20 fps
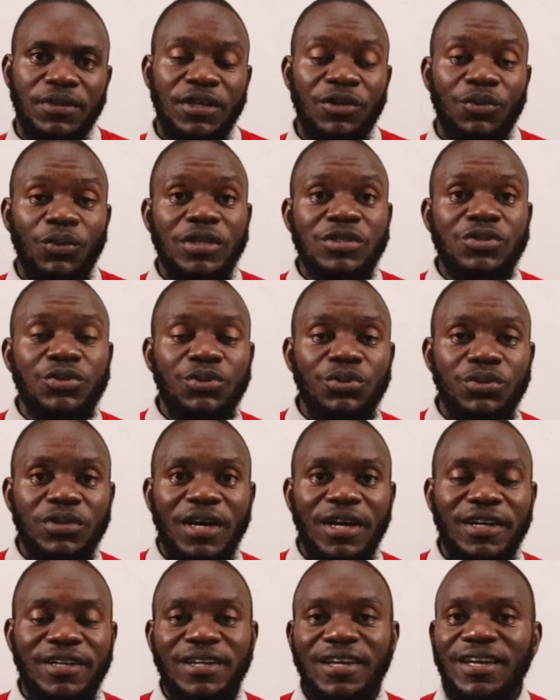And once you do
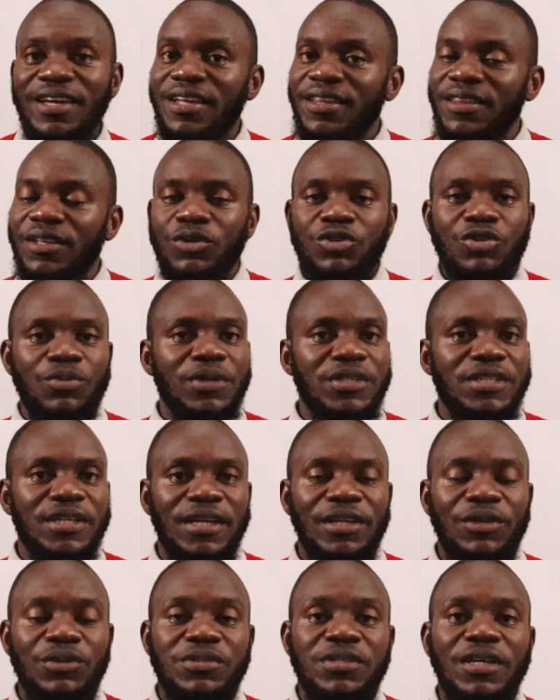that, then
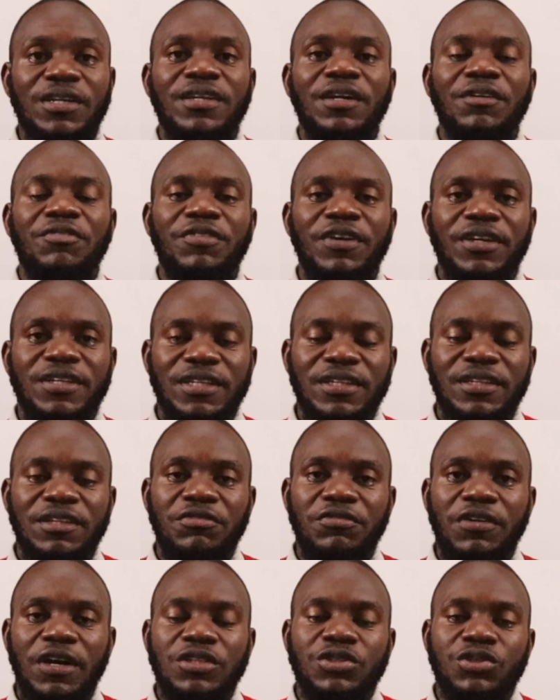automatically you start affecting
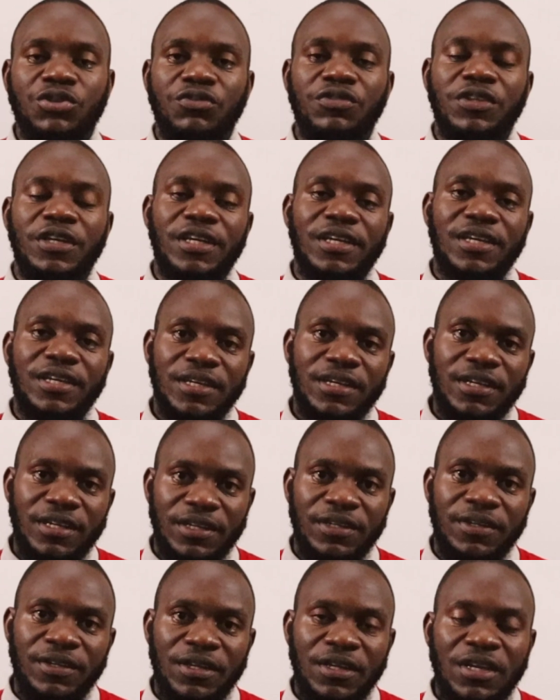the function of the
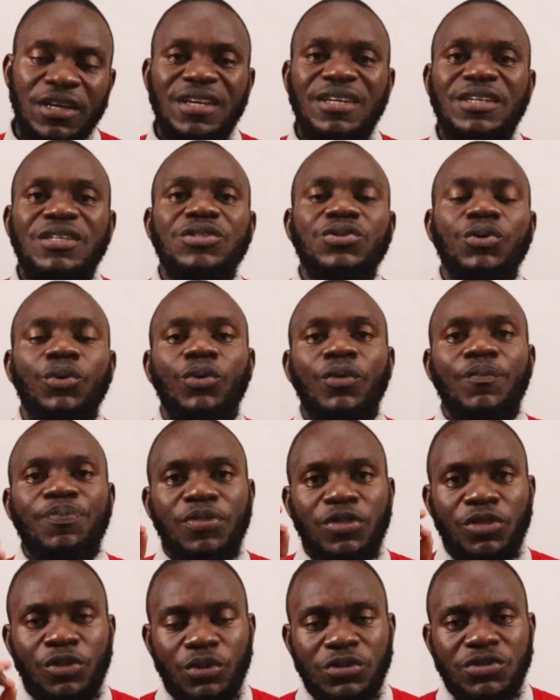kidney. So,
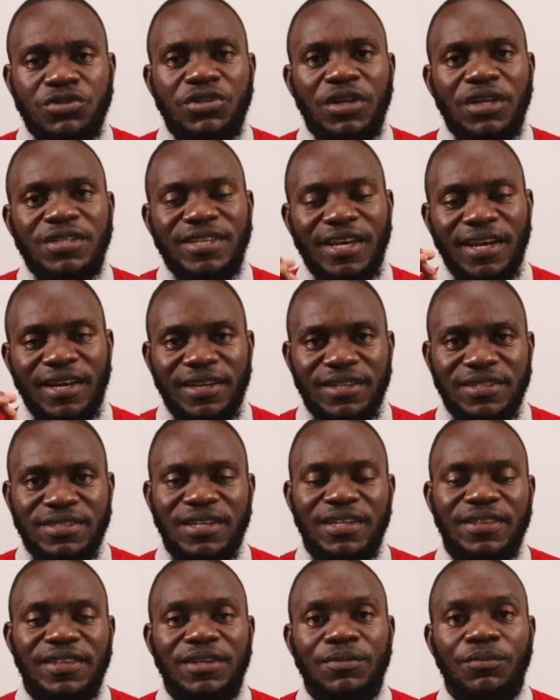those drugs, I
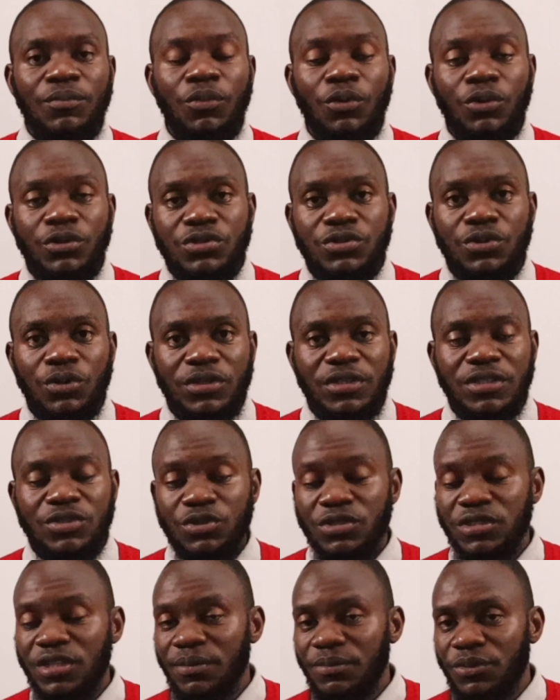understand that most doctors
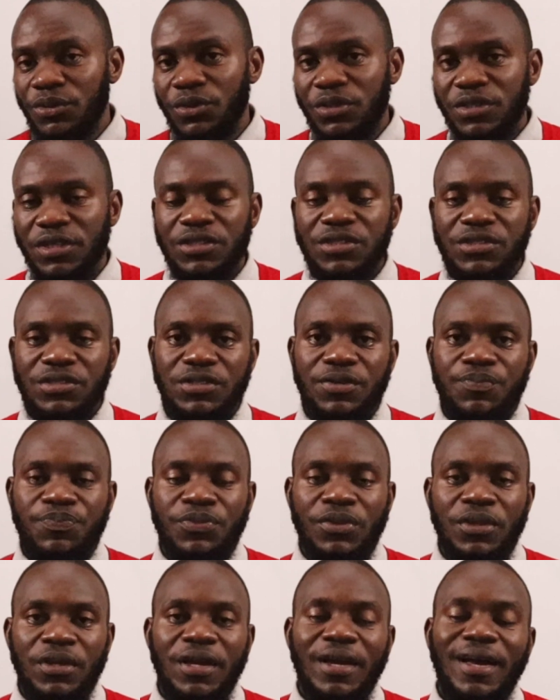or some doctors
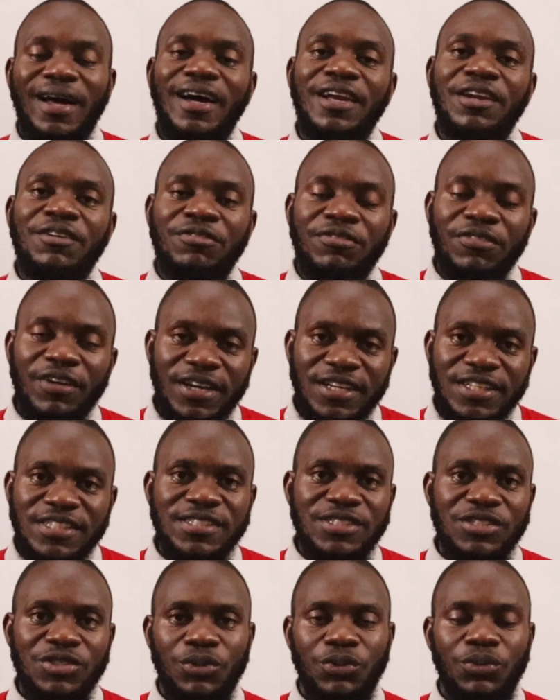
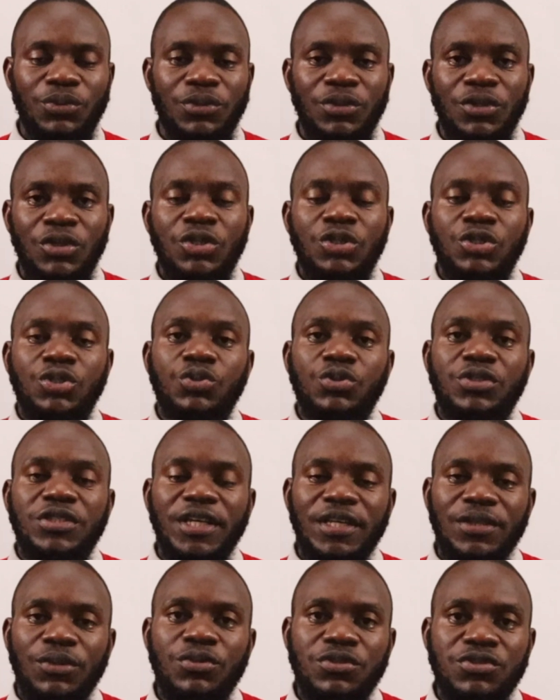advise you to
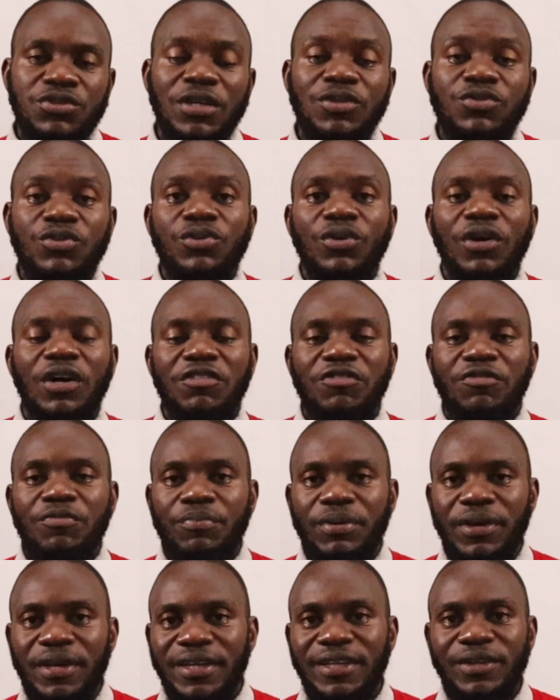take those drugs when you
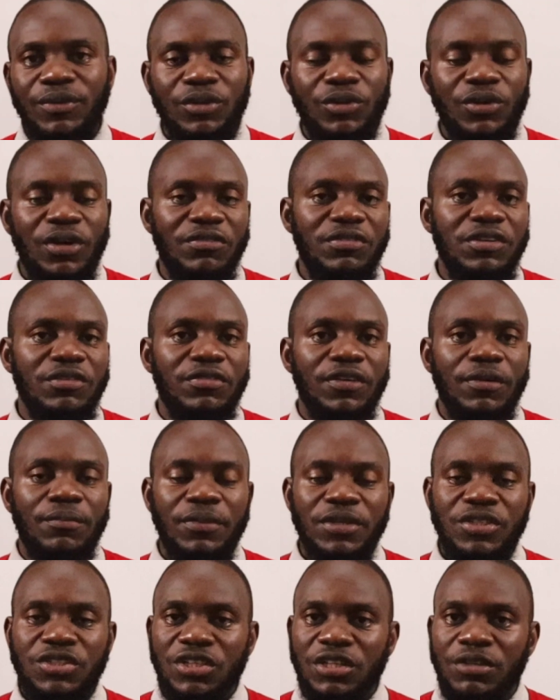have pain, when you have
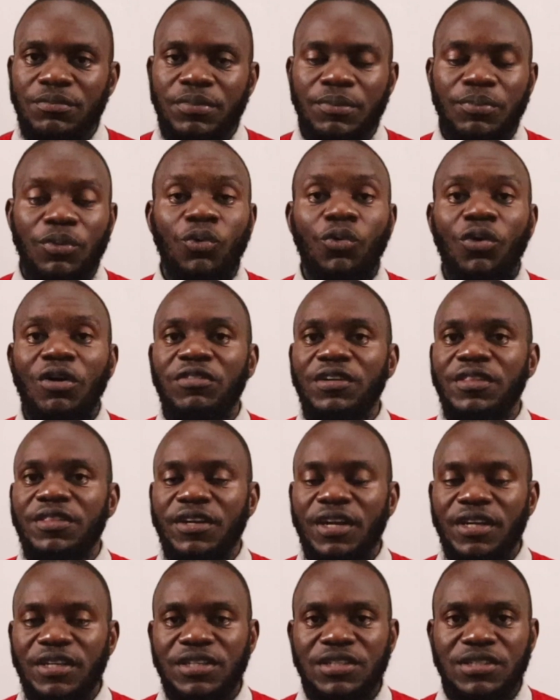inflammation, people who have
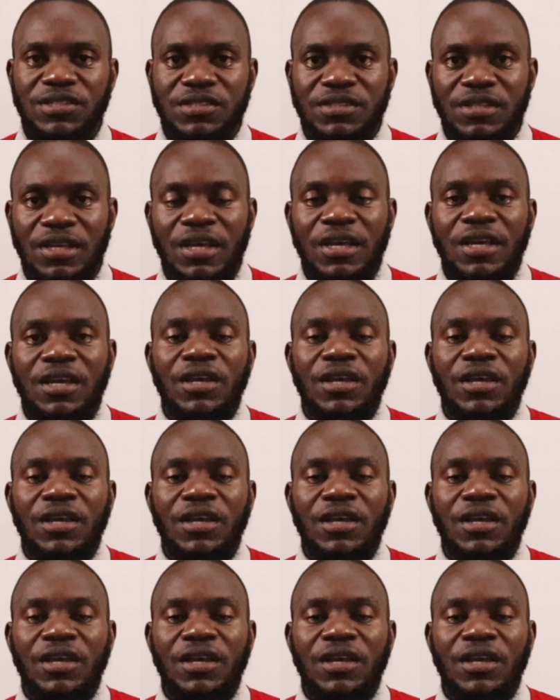arthritis,